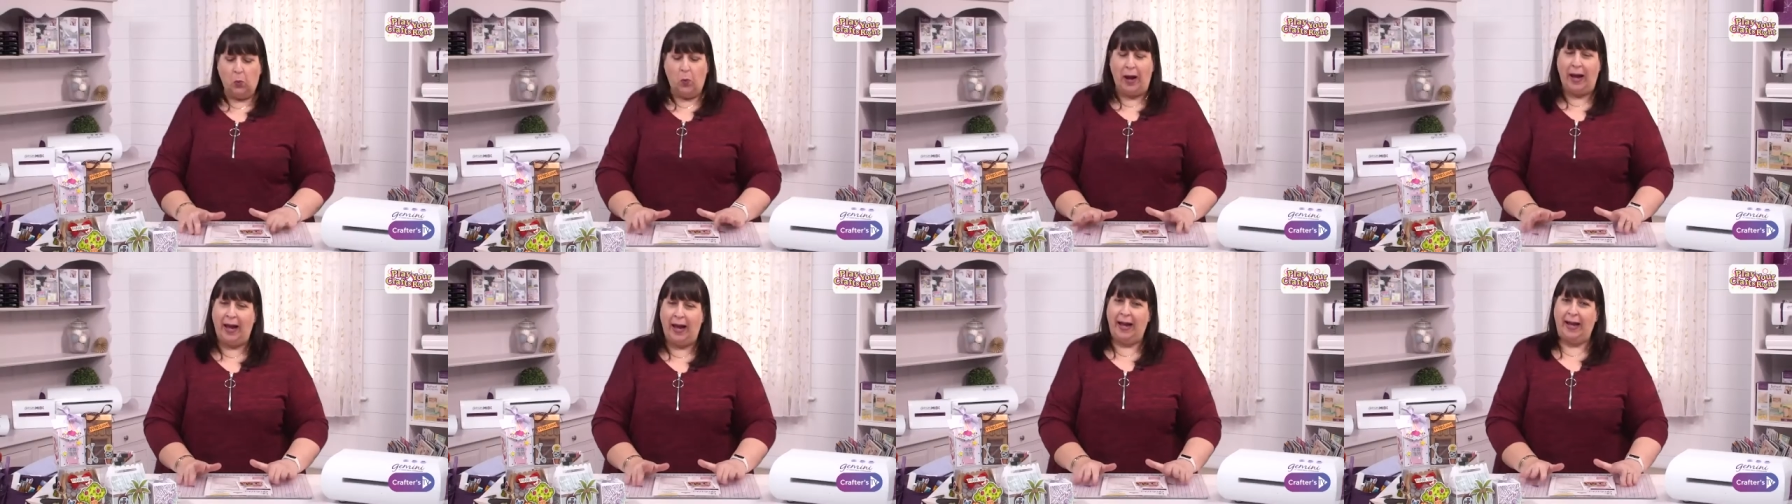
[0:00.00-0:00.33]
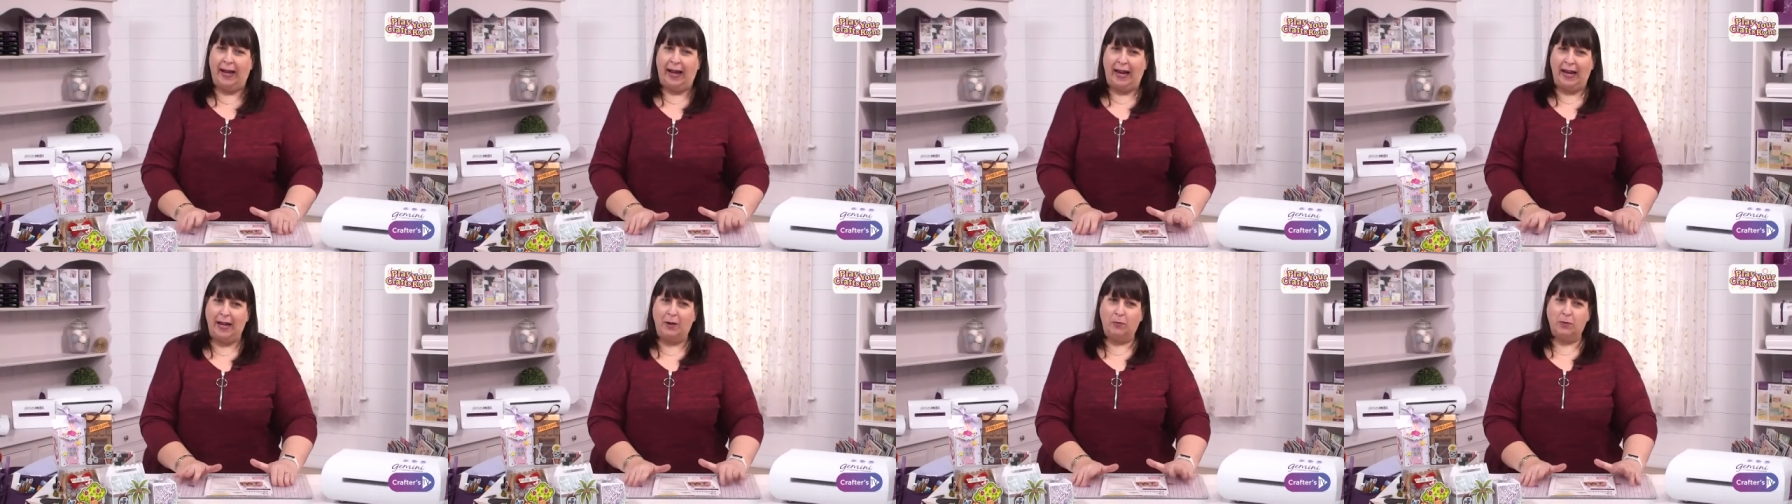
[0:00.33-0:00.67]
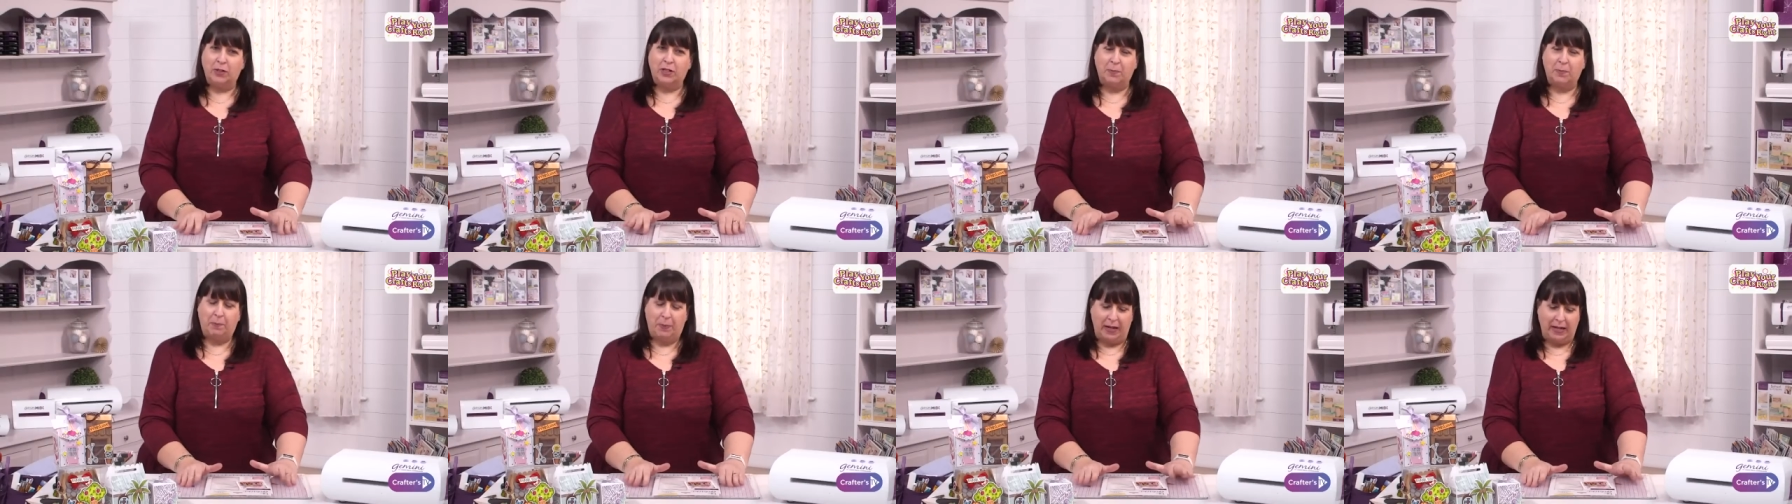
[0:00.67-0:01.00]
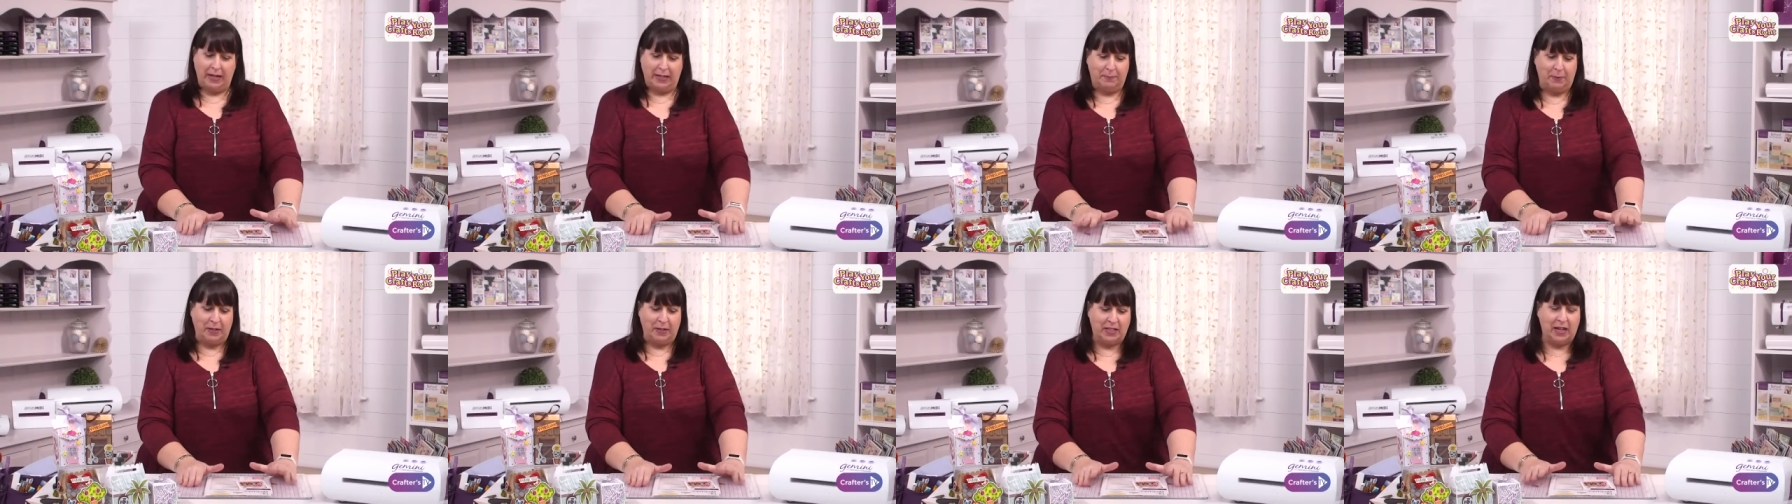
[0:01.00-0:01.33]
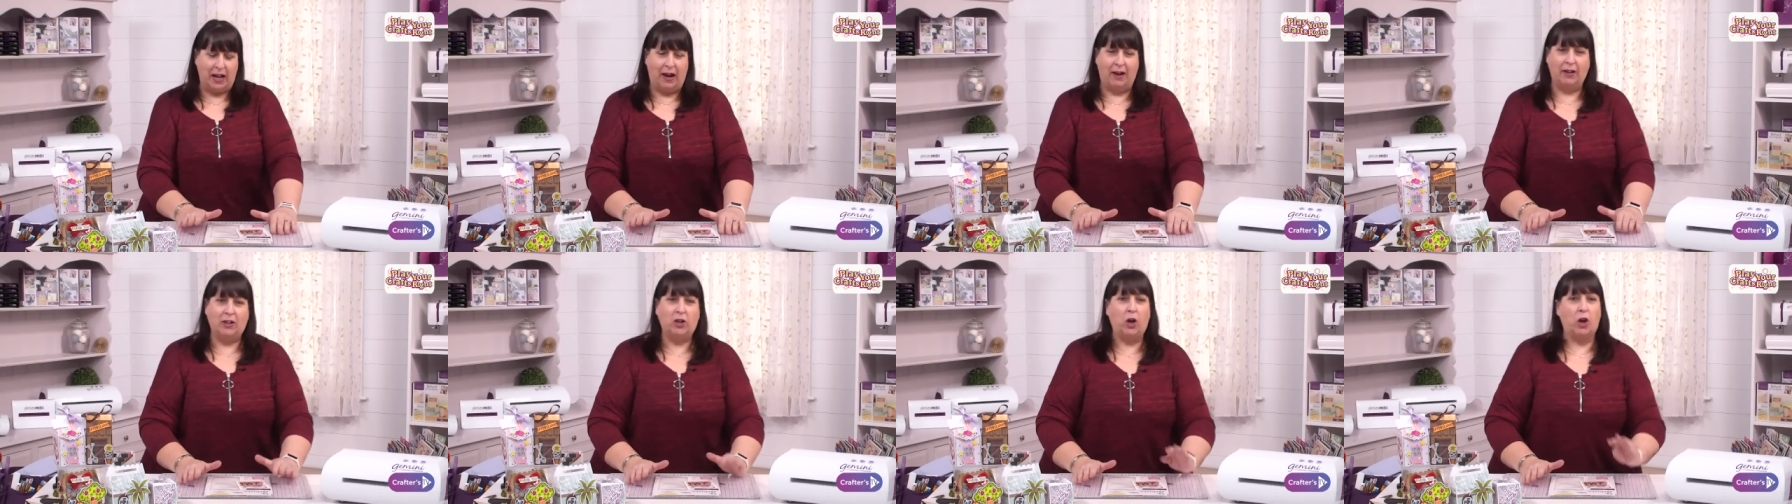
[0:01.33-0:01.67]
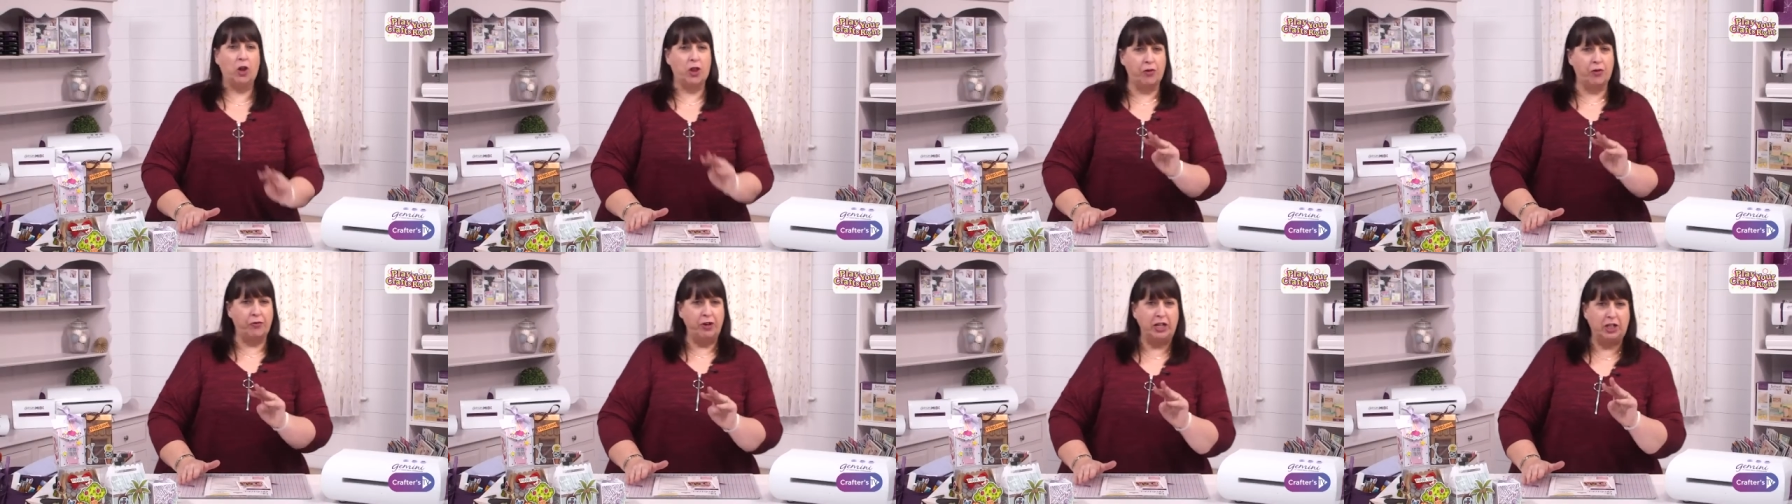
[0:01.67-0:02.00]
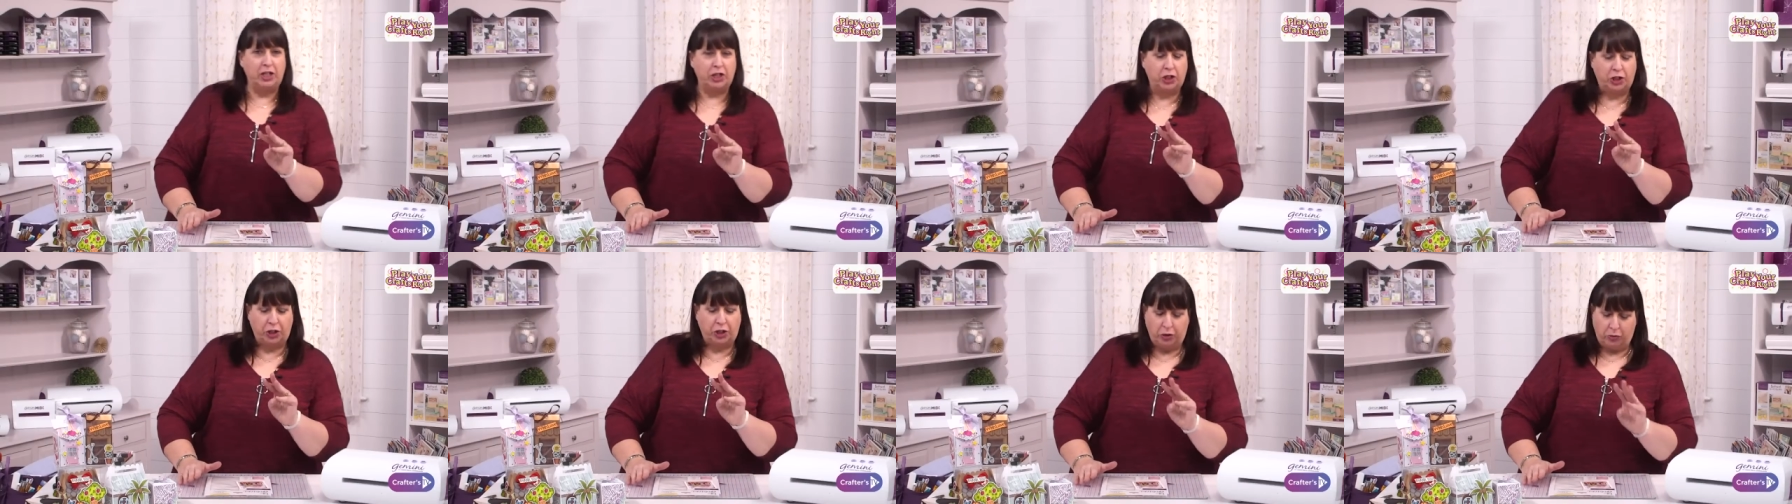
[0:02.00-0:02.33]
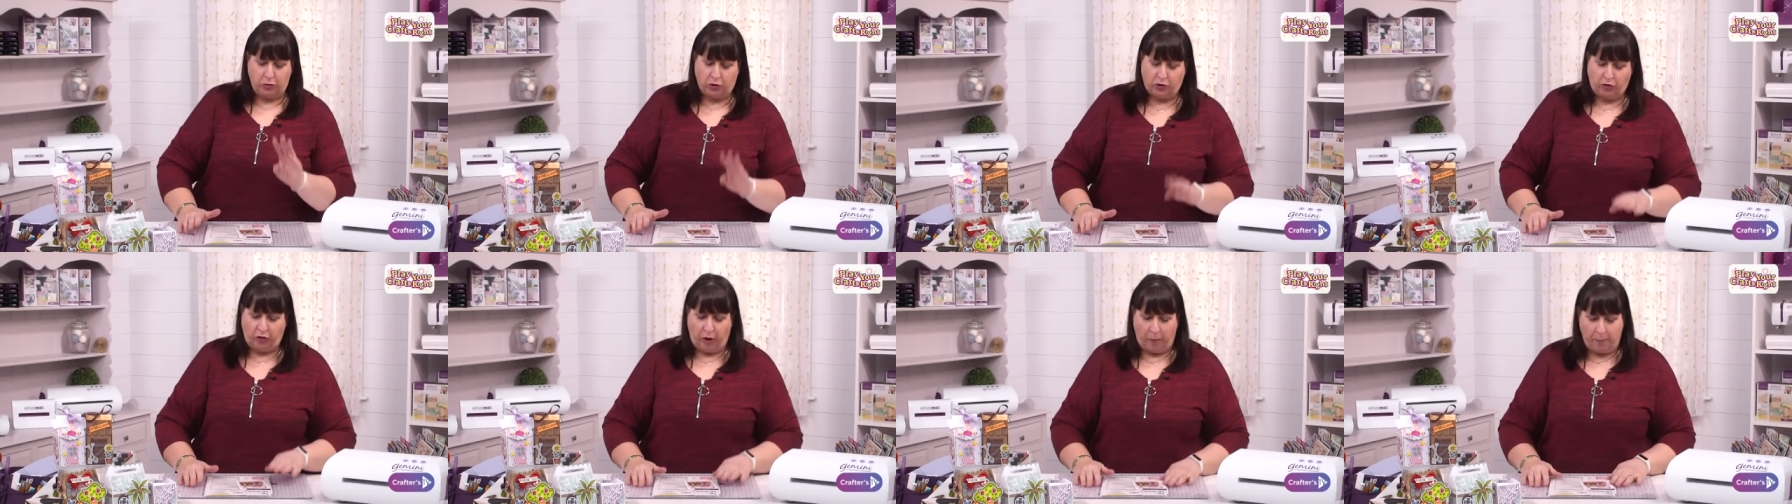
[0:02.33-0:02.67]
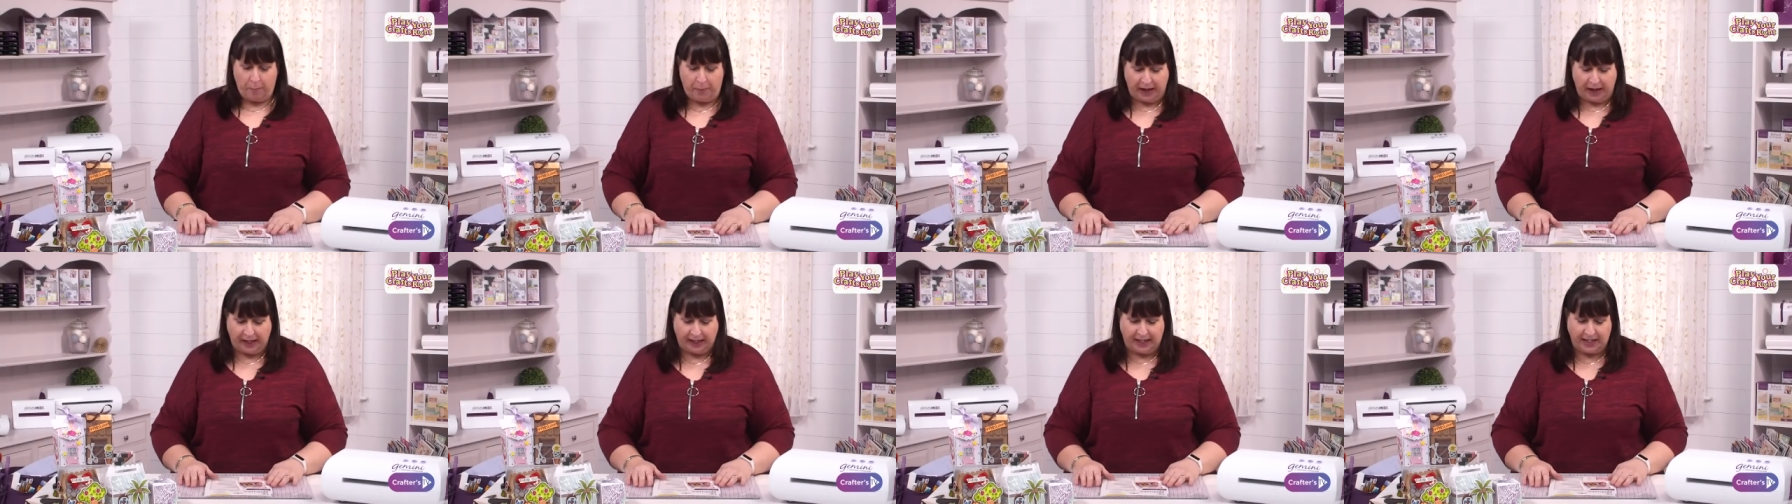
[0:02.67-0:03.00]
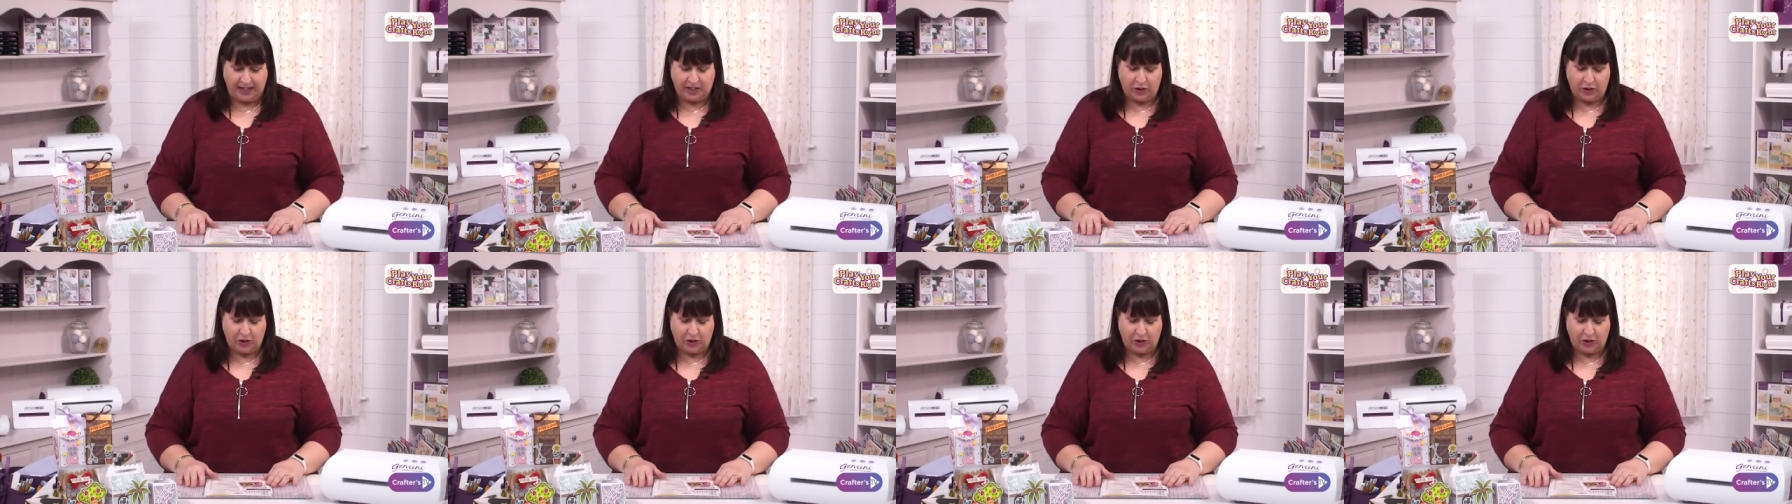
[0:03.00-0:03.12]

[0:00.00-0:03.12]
Well, it's a bit. I got three to choose from, Becky.